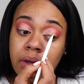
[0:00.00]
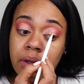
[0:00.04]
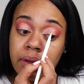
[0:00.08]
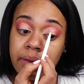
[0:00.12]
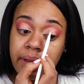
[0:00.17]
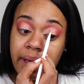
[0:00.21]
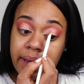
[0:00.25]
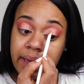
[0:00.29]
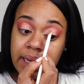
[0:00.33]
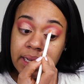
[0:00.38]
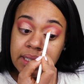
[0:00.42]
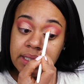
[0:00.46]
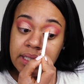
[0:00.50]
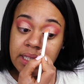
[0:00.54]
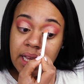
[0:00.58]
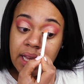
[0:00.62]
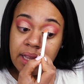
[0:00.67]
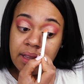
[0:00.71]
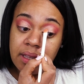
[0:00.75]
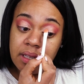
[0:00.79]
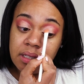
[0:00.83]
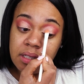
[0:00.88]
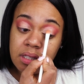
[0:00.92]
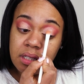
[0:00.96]
like I
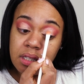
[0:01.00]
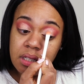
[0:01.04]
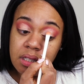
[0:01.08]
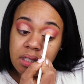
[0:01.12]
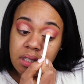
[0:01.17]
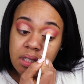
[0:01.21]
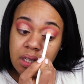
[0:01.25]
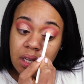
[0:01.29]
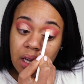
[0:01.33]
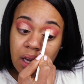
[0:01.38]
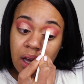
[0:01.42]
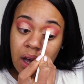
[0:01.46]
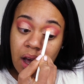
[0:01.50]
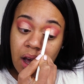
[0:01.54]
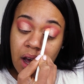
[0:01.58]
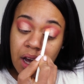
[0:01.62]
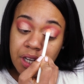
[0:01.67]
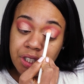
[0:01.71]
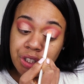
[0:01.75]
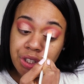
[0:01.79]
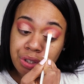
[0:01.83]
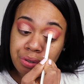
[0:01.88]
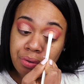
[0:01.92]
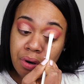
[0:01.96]
said, this is
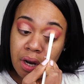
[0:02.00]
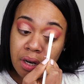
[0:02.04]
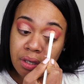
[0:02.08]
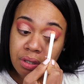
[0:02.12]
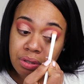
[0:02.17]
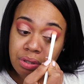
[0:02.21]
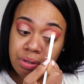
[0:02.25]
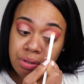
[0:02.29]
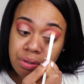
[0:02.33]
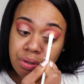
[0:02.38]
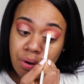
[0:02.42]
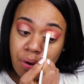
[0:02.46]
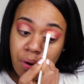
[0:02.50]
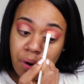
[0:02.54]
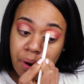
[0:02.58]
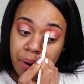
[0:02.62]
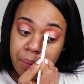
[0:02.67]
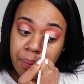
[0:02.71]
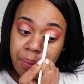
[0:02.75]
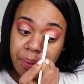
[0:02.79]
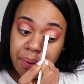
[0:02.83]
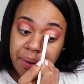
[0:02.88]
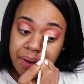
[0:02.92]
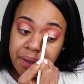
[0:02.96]
a drugstore
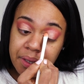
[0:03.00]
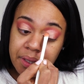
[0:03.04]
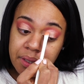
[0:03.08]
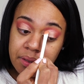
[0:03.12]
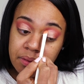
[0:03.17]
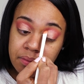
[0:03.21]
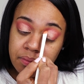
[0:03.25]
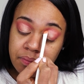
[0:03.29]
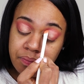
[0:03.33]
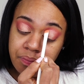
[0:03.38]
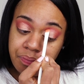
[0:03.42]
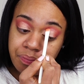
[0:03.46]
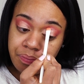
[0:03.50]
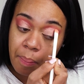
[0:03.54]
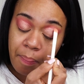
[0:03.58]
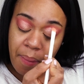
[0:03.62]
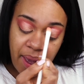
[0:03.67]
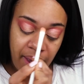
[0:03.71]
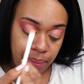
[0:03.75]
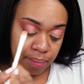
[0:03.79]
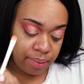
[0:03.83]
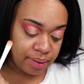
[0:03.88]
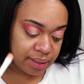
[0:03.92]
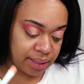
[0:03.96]
brand,
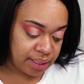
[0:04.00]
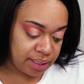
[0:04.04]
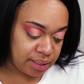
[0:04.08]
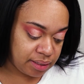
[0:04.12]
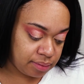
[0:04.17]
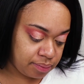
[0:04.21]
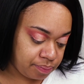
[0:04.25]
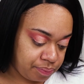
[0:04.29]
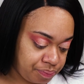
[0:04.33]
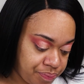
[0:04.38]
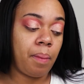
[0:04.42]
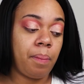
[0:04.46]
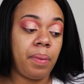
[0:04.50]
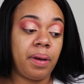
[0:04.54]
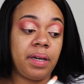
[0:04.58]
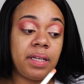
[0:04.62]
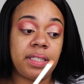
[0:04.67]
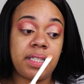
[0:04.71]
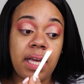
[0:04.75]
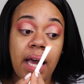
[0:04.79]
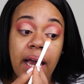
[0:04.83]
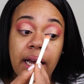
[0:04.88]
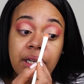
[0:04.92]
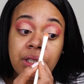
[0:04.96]
Maybelline, but
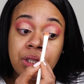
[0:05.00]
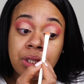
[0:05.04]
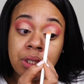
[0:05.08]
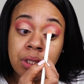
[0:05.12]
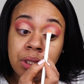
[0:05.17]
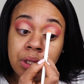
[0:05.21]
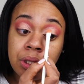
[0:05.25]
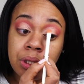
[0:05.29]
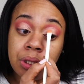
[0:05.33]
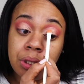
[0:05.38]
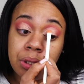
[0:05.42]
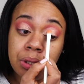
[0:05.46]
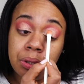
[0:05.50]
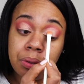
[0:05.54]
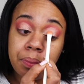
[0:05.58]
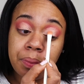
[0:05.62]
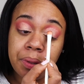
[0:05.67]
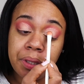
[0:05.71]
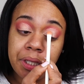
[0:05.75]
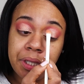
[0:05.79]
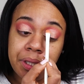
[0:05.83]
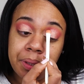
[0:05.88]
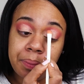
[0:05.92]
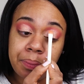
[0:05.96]
it's actually
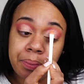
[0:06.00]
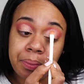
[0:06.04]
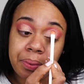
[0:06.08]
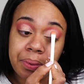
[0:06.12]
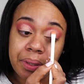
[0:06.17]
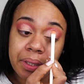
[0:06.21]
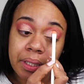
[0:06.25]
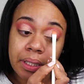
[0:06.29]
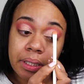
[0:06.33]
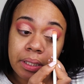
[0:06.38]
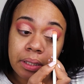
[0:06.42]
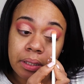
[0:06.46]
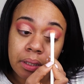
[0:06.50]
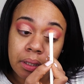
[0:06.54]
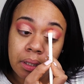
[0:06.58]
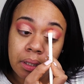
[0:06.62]
super pretty.